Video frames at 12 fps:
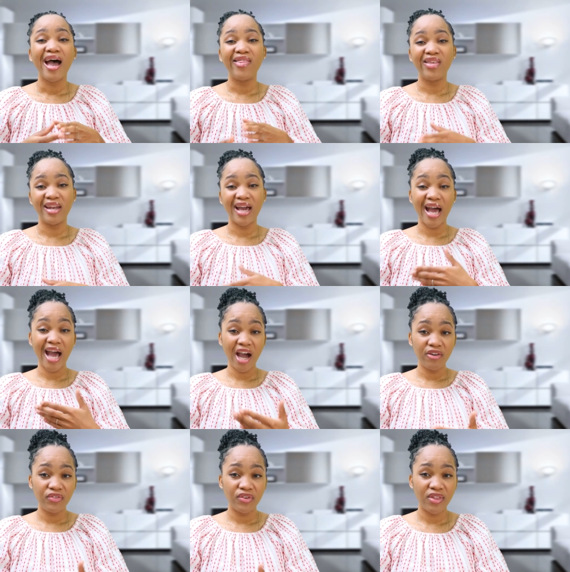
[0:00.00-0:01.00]
and then
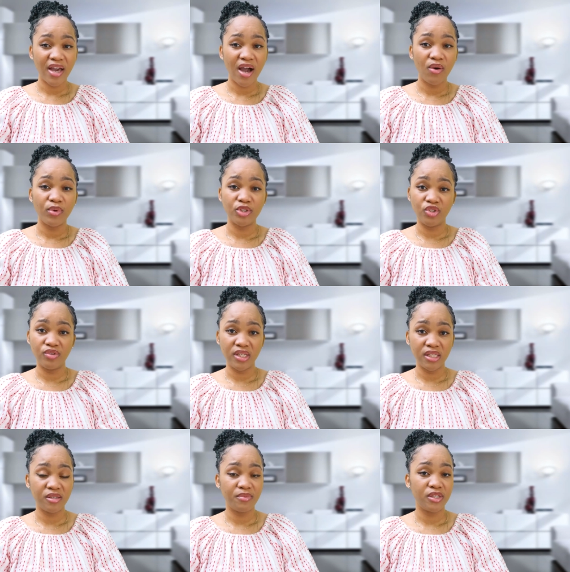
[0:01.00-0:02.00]
after that, what you
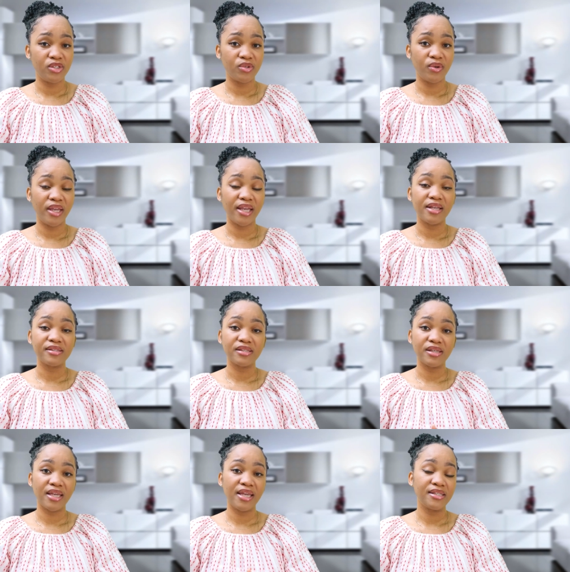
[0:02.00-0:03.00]
need to be doing is
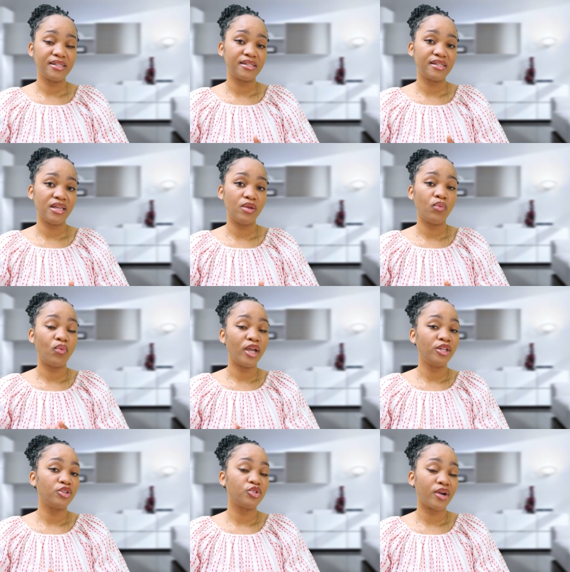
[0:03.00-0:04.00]
looking to see
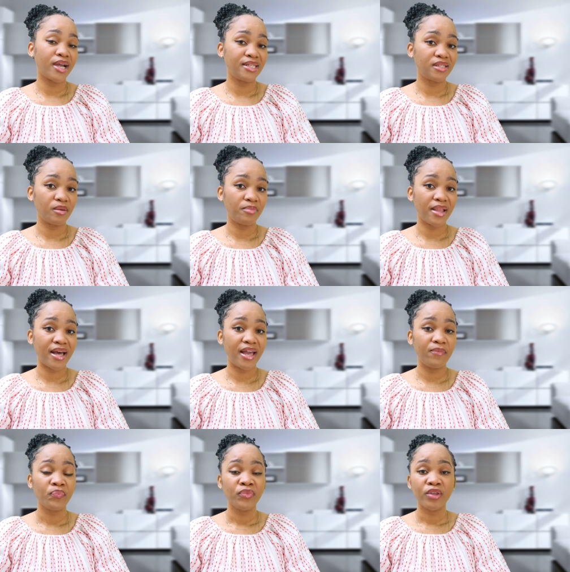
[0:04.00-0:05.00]
when you're trying to apply.